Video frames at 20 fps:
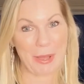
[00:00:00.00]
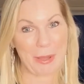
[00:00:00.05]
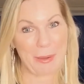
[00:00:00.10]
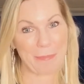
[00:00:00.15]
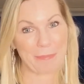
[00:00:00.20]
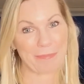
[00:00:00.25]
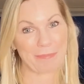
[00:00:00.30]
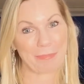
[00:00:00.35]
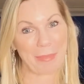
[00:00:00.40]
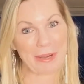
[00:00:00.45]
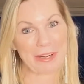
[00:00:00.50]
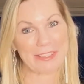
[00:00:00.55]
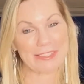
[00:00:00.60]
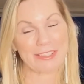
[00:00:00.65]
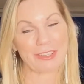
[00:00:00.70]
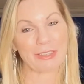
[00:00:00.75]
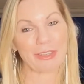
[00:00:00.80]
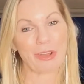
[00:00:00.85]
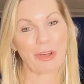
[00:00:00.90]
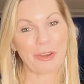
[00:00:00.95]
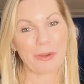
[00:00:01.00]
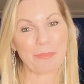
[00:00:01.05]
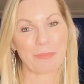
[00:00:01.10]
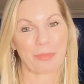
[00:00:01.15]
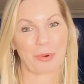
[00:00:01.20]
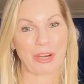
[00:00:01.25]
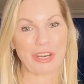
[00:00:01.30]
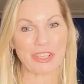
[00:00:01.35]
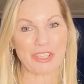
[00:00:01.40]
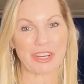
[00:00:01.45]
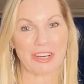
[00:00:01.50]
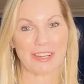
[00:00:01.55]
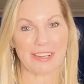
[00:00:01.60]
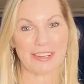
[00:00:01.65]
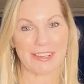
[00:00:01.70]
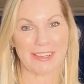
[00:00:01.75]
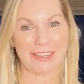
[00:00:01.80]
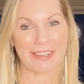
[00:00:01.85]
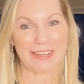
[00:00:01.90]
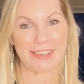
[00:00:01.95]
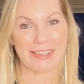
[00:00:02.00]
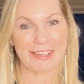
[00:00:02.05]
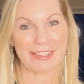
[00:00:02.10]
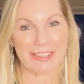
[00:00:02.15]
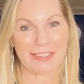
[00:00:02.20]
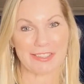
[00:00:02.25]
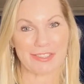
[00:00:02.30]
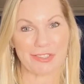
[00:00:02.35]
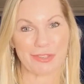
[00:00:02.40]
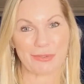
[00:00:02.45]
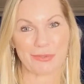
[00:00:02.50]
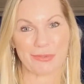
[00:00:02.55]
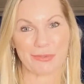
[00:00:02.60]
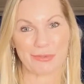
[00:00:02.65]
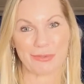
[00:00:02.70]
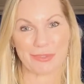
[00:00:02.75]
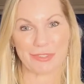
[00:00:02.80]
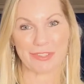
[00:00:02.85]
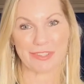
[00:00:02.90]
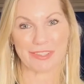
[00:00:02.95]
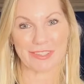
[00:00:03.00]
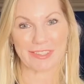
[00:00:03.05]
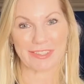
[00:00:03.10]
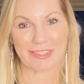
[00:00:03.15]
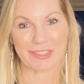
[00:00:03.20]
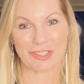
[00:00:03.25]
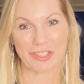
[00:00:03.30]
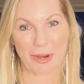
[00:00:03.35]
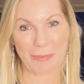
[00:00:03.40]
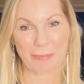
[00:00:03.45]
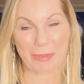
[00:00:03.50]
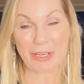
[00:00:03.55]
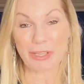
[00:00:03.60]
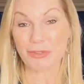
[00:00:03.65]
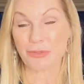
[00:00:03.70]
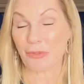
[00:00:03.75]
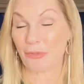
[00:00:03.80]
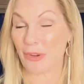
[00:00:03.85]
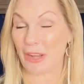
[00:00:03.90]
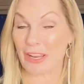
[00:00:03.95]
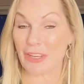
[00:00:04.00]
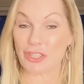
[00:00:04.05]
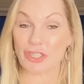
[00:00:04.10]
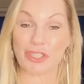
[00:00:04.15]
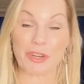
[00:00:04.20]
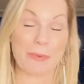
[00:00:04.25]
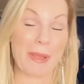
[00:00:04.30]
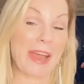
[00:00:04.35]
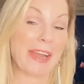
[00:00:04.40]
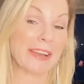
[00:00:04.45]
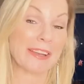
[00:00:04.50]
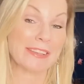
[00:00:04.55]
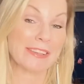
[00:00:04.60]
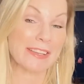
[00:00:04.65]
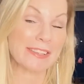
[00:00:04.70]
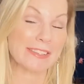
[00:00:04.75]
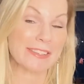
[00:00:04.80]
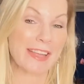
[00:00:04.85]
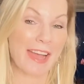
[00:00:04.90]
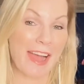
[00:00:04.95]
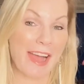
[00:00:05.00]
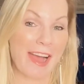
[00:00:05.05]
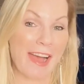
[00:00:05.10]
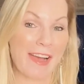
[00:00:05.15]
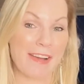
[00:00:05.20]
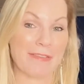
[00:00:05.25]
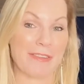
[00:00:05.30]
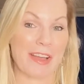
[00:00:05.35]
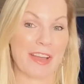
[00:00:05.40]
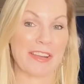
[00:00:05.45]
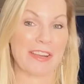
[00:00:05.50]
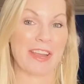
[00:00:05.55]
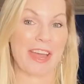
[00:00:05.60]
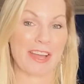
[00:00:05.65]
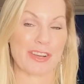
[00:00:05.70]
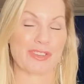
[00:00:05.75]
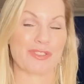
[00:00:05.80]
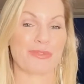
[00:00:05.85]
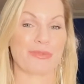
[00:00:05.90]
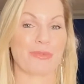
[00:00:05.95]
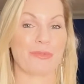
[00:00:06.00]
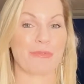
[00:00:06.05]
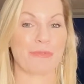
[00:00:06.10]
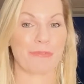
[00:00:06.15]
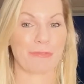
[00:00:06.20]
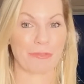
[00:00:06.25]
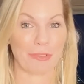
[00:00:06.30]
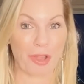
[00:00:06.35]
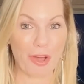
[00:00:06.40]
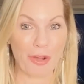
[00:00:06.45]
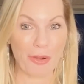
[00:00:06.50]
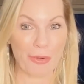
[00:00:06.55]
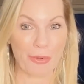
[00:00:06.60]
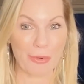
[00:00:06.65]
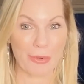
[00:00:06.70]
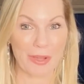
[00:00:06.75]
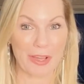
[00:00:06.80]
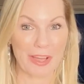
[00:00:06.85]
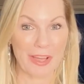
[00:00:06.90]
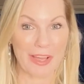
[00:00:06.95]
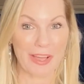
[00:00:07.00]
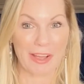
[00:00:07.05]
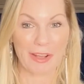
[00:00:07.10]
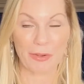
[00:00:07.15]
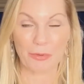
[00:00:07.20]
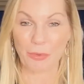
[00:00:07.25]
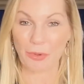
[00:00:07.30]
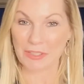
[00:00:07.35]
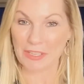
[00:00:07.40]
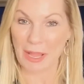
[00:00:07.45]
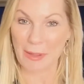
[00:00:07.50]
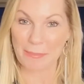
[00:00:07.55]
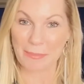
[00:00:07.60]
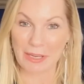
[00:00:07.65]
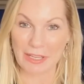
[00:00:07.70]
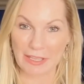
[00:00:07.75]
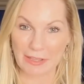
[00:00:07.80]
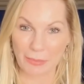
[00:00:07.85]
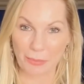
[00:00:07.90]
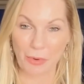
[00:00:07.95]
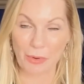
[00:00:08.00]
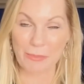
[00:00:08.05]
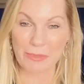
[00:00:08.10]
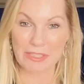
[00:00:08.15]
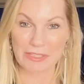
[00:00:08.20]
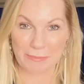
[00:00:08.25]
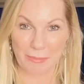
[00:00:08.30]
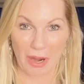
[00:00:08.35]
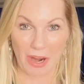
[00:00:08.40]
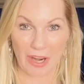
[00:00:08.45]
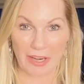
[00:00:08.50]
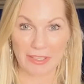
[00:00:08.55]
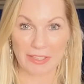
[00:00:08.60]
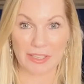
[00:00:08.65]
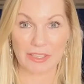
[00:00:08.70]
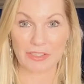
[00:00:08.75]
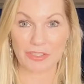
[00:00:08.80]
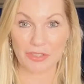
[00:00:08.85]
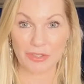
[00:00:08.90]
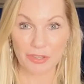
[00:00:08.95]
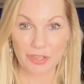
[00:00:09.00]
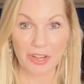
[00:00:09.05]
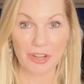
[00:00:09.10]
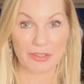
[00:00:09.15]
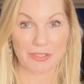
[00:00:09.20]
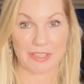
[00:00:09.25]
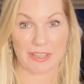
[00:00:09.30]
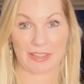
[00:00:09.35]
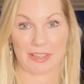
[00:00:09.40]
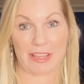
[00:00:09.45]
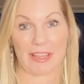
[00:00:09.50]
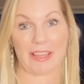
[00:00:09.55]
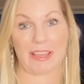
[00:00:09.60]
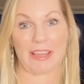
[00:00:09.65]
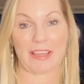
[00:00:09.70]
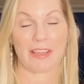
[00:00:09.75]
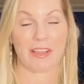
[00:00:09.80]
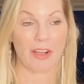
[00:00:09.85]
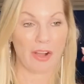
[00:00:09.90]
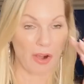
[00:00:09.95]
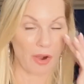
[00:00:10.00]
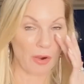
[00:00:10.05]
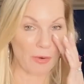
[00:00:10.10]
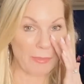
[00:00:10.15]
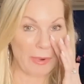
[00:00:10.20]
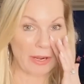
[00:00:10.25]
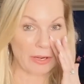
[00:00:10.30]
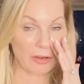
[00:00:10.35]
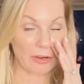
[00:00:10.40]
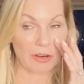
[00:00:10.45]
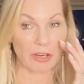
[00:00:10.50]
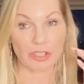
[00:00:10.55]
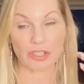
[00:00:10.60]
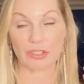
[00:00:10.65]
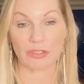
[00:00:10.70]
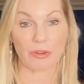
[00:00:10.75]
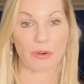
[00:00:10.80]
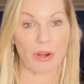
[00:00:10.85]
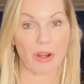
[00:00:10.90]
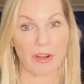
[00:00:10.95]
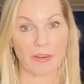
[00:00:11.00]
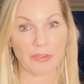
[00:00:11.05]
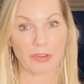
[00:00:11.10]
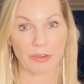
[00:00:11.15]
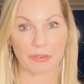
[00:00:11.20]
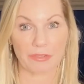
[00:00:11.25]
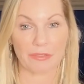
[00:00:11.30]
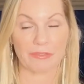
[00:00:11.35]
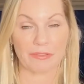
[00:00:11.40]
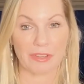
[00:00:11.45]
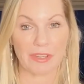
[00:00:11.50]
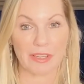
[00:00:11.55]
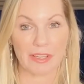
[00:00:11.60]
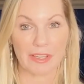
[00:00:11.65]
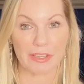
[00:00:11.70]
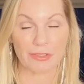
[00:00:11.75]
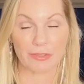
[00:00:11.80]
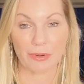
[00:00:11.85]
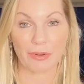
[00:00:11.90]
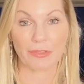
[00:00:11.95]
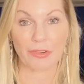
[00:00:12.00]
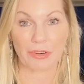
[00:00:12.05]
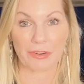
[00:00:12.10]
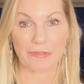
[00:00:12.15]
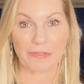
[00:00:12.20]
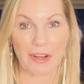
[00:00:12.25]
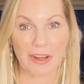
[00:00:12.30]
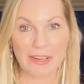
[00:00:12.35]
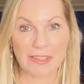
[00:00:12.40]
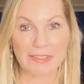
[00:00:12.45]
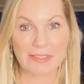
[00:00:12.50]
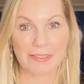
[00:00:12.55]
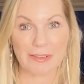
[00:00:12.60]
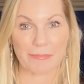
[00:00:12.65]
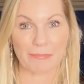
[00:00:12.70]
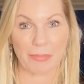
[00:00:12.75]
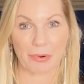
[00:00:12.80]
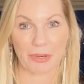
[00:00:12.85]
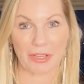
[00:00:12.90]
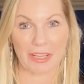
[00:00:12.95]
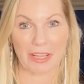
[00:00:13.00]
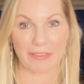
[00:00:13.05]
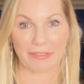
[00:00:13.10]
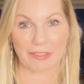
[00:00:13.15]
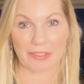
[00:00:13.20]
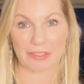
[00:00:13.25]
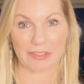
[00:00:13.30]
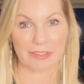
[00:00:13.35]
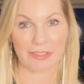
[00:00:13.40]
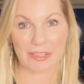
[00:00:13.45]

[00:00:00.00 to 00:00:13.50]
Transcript: but it's a lot of pressure to jump into a relationship and it doesn't have a natural flow. Because what's happening in the woman's mind is you girls are thinking, oh my gosh, I've got to find somebody. I've got to